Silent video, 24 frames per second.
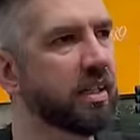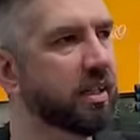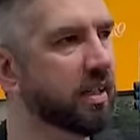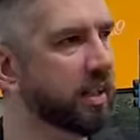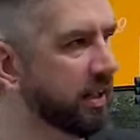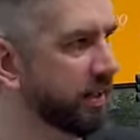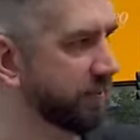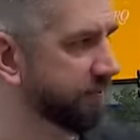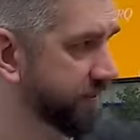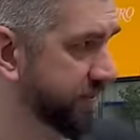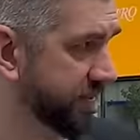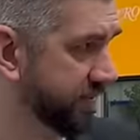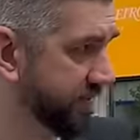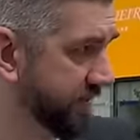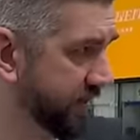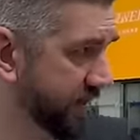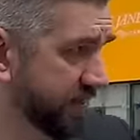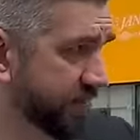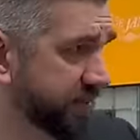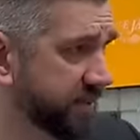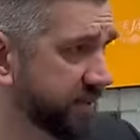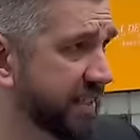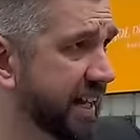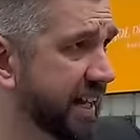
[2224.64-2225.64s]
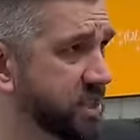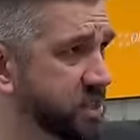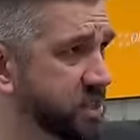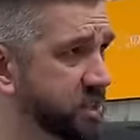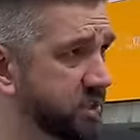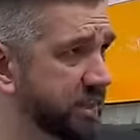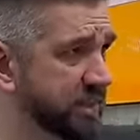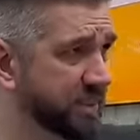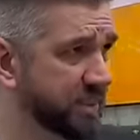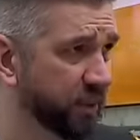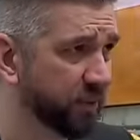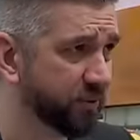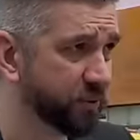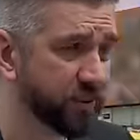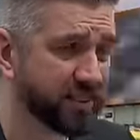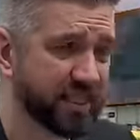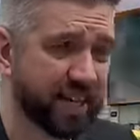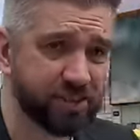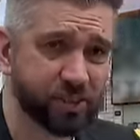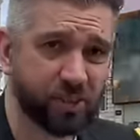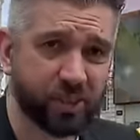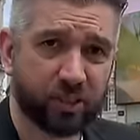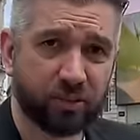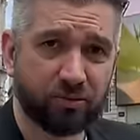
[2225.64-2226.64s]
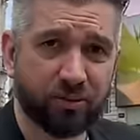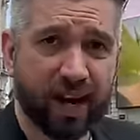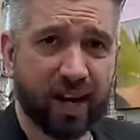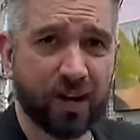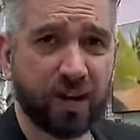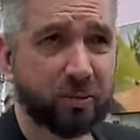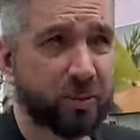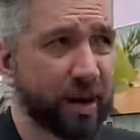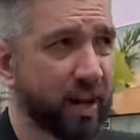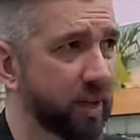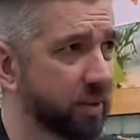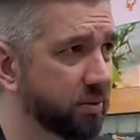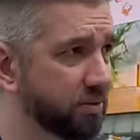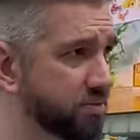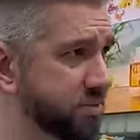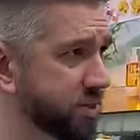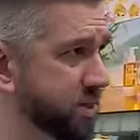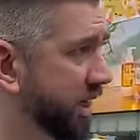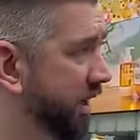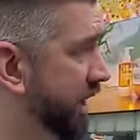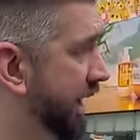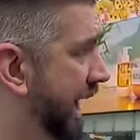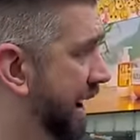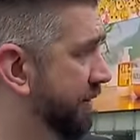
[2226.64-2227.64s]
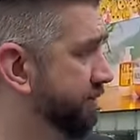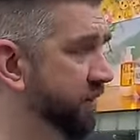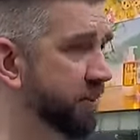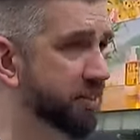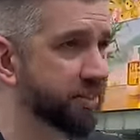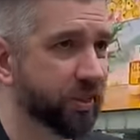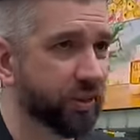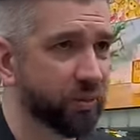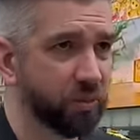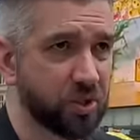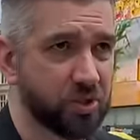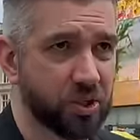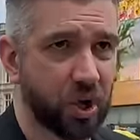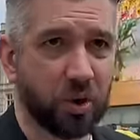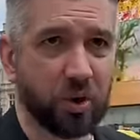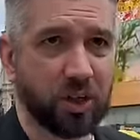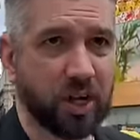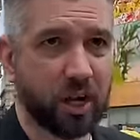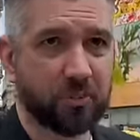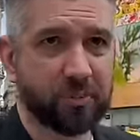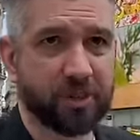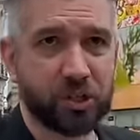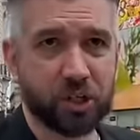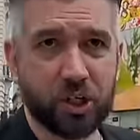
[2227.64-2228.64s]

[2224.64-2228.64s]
the, the statue itself was actually a roundabout, so everything was oncoming